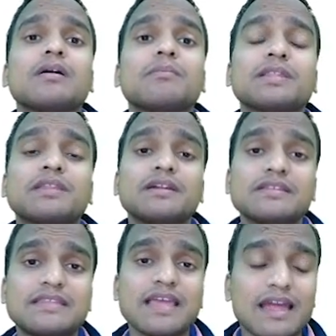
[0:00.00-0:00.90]
method
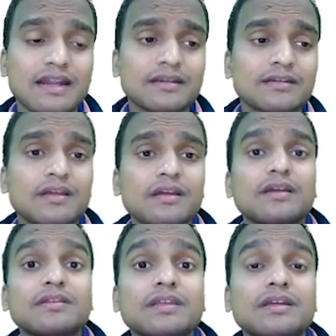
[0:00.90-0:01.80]
is that
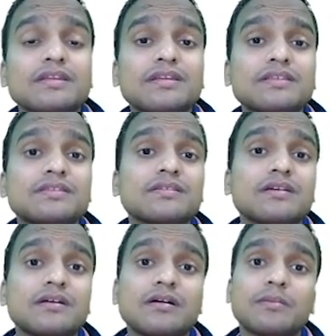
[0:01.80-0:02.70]
there
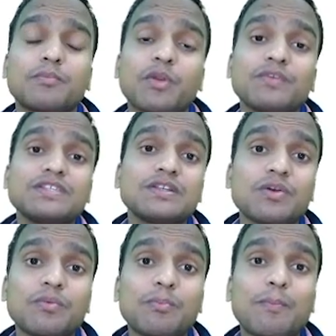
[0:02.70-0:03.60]
is provision
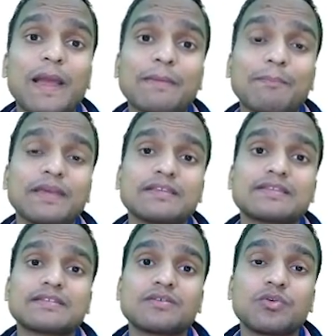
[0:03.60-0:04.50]
of
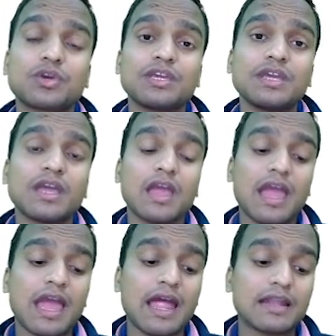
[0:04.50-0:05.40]
pipings, okay,
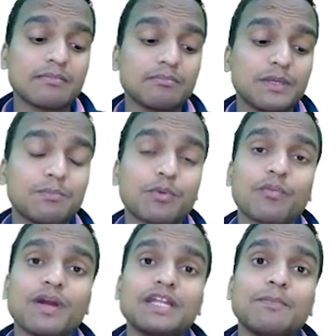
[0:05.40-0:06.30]
and we
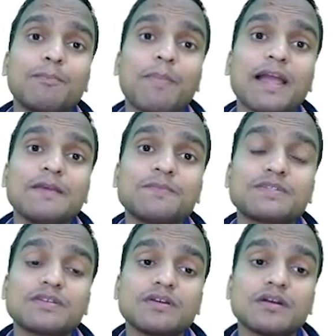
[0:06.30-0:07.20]
provide
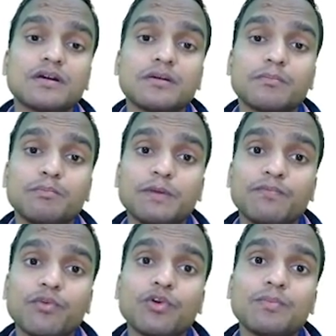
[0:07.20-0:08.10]
pipes
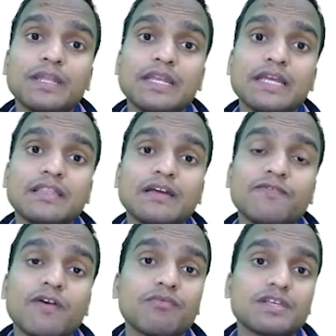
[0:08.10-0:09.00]
before we lay the
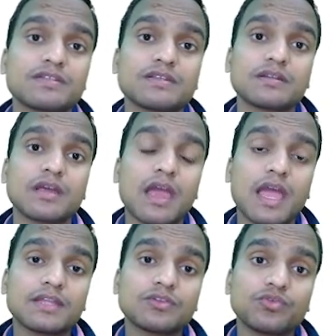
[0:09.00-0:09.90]
foundation,
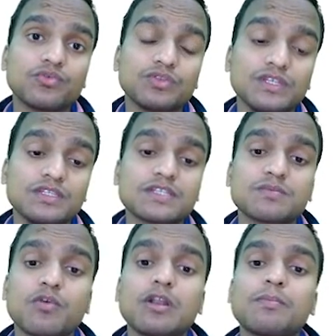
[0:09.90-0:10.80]
and through these
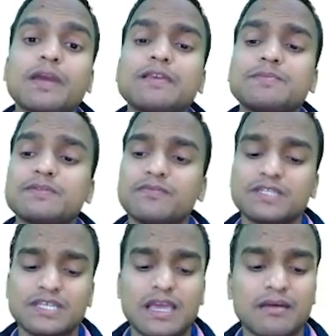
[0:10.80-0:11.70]
small pipes
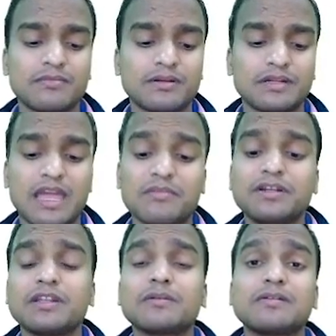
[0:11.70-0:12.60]
which have a
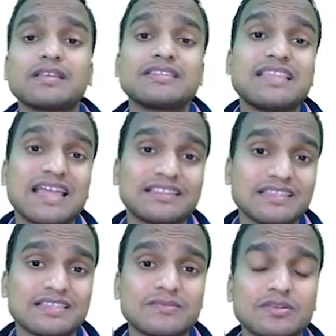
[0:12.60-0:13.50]
diameter less than
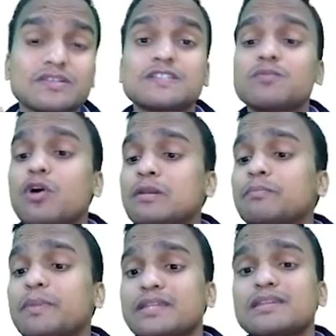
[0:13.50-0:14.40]
this
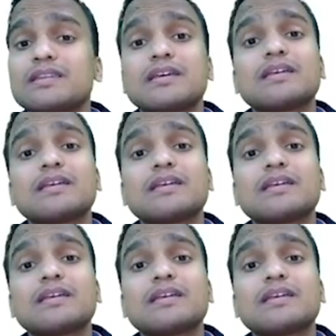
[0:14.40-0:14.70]
small pen,